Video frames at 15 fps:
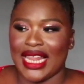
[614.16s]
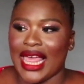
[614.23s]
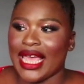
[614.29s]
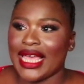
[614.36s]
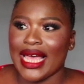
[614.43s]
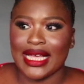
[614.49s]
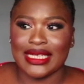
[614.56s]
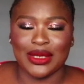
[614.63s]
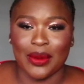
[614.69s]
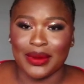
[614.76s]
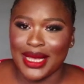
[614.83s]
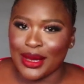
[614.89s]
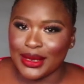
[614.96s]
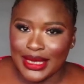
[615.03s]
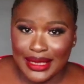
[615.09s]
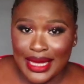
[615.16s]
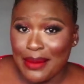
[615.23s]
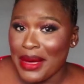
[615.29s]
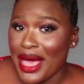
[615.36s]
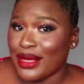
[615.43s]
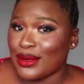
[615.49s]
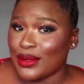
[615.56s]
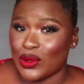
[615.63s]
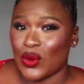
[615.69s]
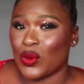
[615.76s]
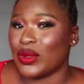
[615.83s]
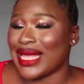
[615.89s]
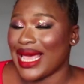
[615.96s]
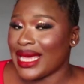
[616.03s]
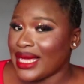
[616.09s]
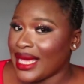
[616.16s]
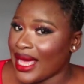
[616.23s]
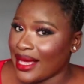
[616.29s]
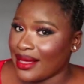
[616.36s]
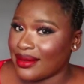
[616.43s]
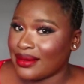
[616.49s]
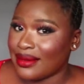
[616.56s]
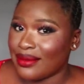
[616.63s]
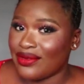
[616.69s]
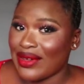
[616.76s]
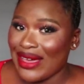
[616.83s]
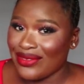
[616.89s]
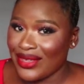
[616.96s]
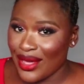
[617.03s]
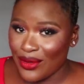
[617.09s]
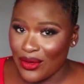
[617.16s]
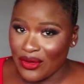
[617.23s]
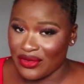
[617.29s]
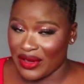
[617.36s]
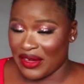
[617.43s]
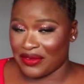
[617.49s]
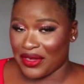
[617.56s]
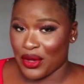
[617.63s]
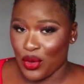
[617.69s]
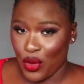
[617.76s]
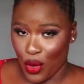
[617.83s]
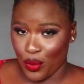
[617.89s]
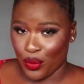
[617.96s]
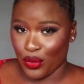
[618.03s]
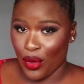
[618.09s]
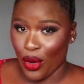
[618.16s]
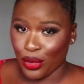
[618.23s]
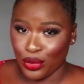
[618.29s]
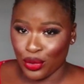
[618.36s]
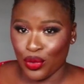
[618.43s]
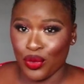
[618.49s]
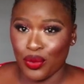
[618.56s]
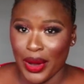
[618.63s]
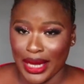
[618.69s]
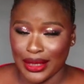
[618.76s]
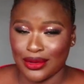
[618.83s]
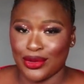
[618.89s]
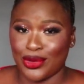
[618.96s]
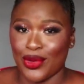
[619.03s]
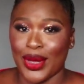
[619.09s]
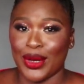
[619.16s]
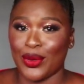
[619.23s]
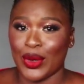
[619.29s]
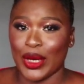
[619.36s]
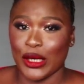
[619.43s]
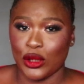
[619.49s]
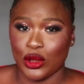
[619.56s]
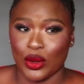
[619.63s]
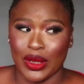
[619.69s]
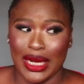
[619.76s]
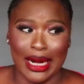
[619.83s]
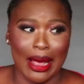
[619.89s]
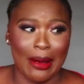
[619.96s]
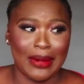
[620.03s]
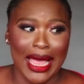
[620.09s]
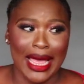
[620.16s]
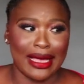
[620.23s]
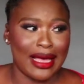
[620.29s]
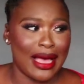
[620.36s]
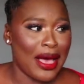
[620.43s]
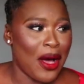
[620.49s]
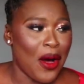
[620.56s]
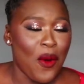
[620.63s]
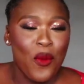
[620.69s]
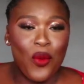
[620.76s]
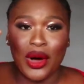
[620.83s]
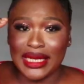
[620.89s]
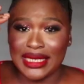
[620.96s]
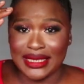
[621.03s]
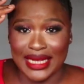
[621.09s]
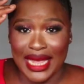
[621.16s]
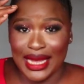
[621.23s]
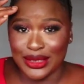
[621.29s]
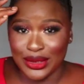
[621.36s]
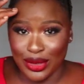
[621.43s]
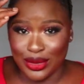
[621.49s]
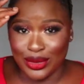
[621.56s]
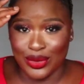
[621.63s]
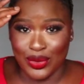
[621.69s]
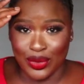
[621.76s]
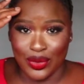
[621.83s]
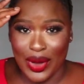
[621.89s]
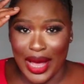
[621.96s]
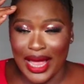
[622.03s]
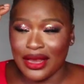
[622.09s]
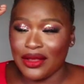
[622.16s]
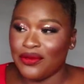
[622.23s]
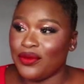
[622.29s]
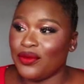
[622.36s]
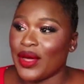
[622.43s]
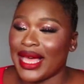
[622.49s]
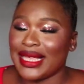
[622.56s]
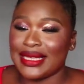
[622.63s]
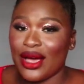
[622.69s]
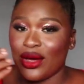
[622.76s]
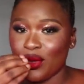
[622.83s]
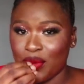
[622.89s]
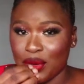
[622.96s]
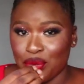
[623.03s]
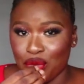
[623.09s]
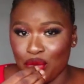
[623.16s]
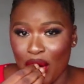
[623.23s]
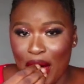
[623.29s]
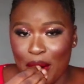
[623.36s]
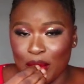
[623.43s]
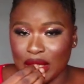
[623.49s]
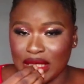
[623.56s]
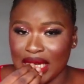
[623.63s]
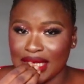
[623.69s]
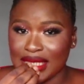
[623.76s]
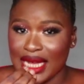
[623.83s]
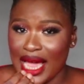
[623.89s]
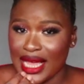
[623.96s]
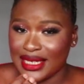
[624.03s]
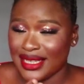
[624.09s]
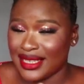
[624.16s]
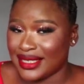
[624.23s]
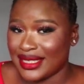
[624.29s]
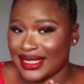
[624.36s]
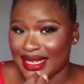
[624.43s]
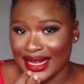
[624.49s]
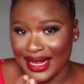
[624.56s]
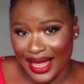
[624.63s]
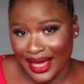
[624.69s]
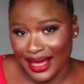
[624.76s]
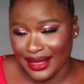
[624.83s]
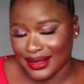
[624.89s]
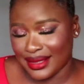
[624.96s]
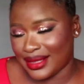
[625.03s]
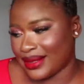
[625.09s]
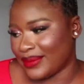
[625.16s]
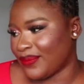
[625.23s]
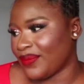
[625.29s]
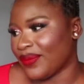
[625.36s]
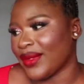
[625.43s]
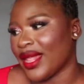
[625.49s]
Like there was a time I used 10k, 5k go, 5k come on Uber to a location, and I'm like, what did I just do? And if I tell you people how much I charge this client,